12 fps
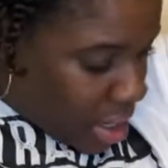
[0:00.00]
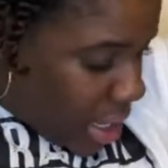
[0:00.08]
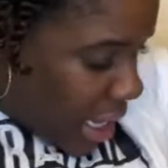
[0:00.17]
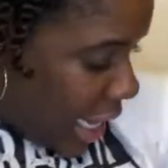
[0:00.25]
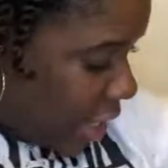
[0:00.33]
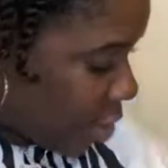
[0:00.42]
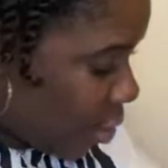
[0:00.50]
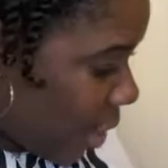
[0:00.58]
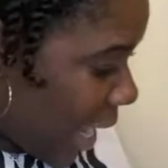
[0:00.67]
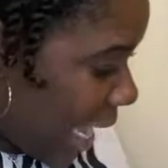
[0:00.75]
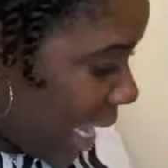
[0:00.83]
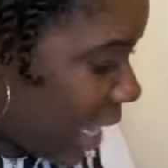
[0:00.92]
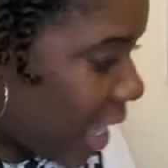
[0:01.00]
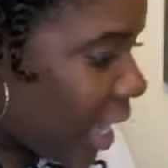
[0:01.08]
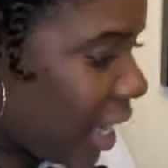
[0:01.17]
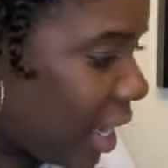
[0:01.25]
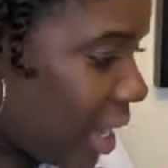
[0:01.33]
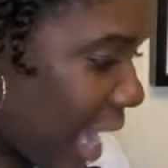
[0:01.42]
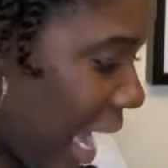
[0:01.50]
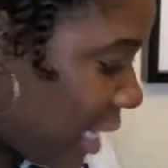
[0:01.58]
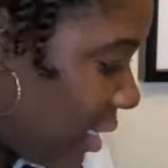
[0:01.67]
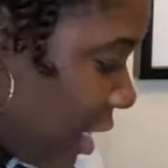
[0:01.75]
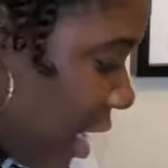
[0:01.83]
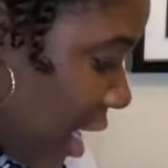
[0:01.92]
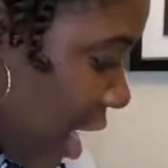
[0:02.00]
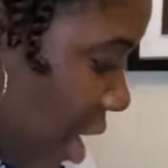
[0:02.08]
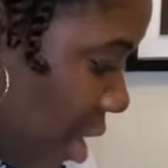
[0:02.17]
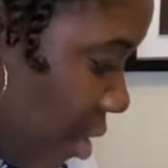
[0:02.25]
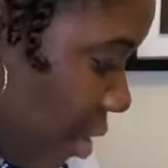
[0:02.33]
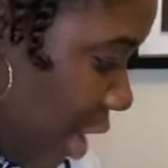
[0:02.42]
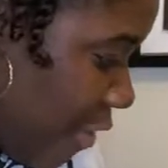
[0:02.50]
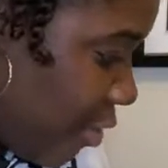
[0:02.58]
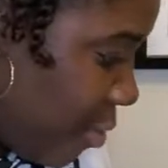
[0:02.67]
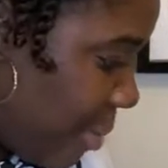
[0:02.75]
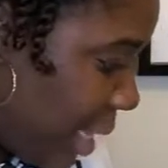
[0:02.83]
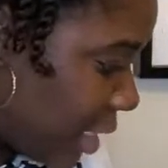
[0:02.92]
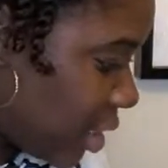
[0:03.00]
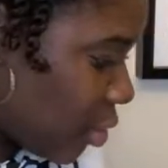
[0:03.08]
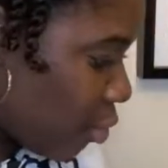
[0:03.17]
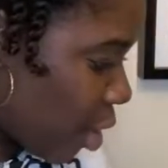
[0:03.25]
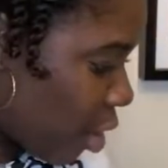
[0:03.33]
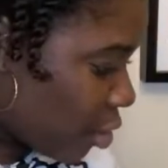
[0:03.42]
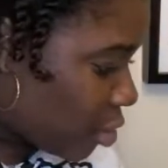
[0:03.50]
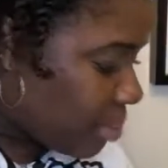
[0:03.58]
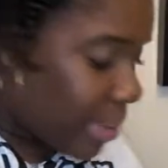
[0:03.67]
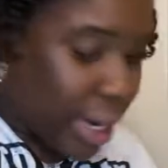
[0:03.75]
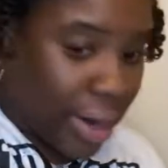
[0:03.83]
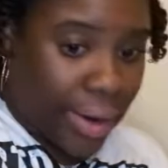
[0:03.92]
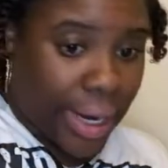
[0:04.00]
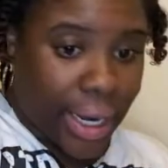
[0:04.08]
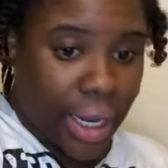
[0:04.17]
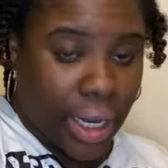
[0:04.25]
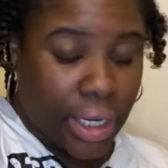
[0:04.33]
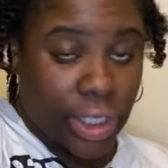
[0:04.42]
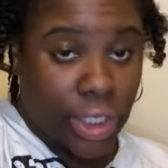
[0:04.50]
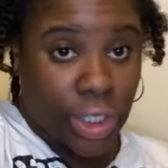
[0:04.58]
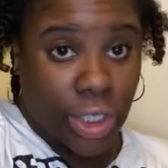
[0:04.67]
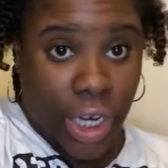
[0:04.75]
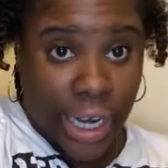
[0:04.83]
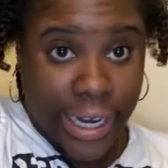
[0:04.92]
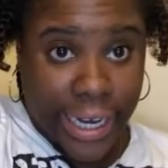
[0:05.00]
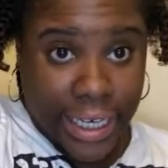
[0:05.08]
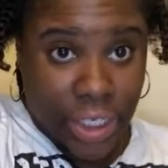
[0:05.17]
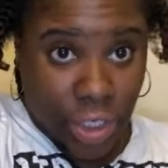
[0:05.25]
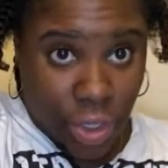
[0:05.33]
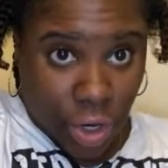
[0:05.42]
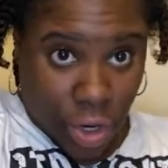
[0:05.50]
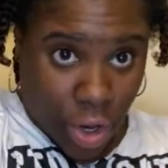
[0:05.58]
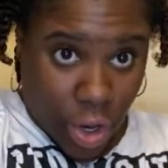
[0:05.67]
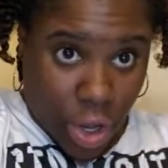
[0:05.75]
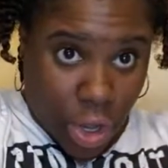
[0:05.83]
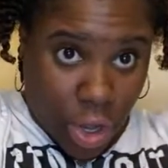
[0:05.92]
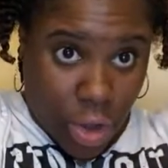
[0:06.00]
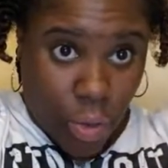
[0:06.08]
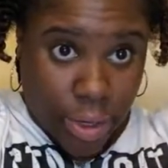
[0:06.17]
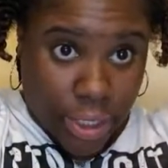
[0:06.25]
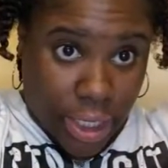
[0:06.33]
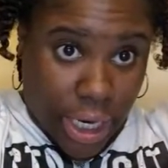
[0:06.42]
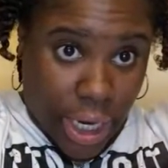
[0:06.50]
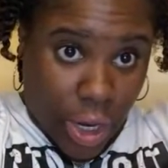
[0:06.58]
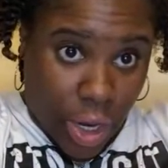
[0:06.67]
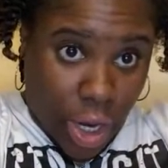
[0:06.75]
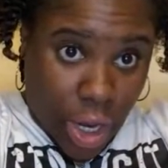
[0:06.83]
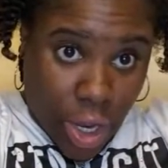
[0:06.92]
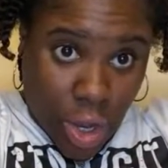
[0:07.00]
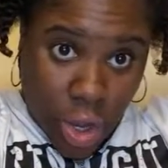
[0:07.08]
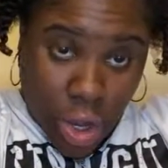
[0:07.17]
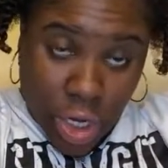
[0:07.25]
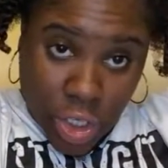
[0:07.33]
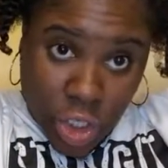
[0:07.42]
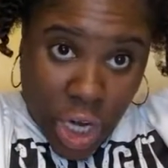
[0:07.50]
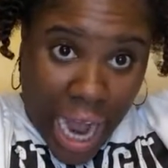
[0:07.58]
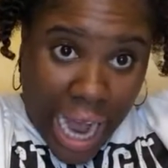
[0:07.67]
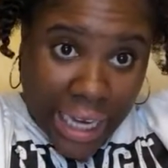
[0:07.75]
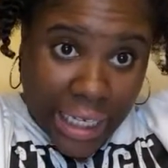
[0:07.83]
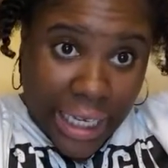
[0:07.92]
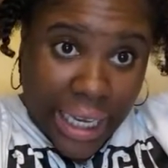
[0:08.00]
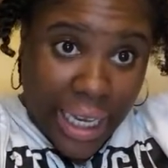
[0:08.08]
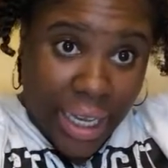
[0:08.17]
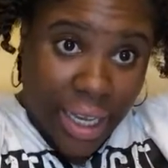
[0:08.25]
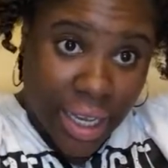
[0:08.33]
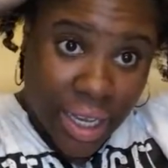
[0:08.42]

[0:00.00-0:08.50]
Either way, I tell y'all, if you mix the rosemary conditioner with the chocolate